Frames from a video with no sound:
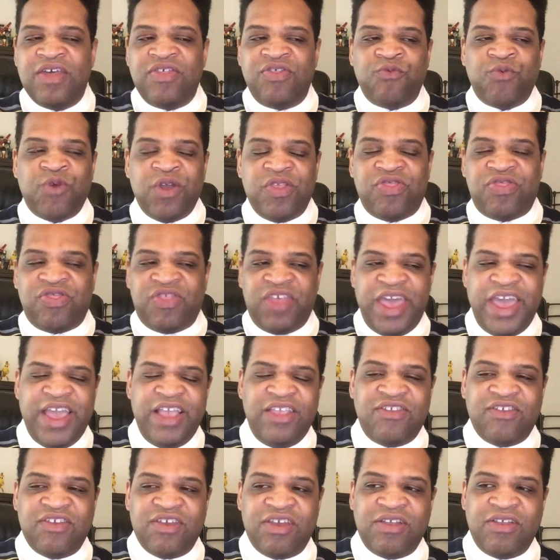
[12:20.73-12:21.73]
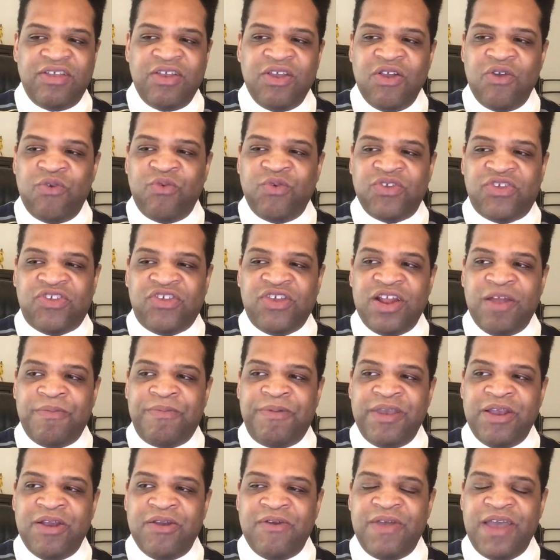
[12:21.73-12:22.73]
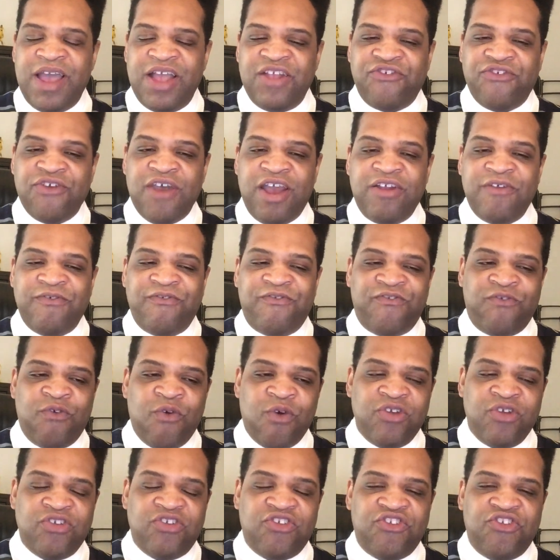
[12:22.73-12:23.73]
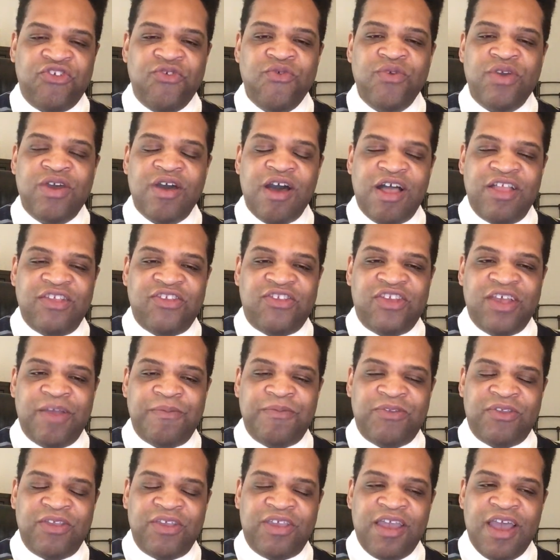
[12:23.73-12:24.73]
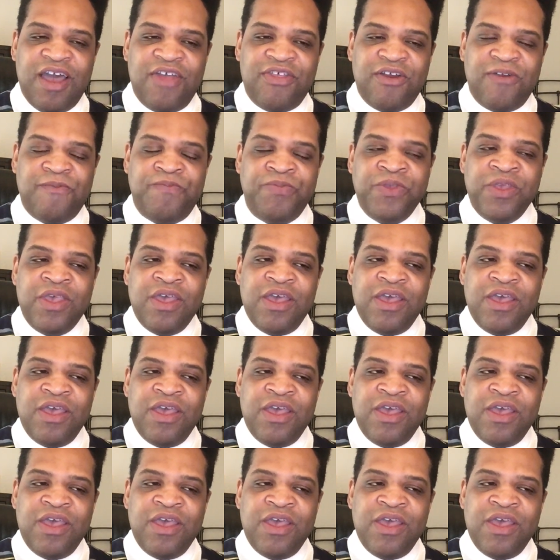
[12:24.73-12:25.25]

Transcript: what they did was sit up here and try to force two concepts together.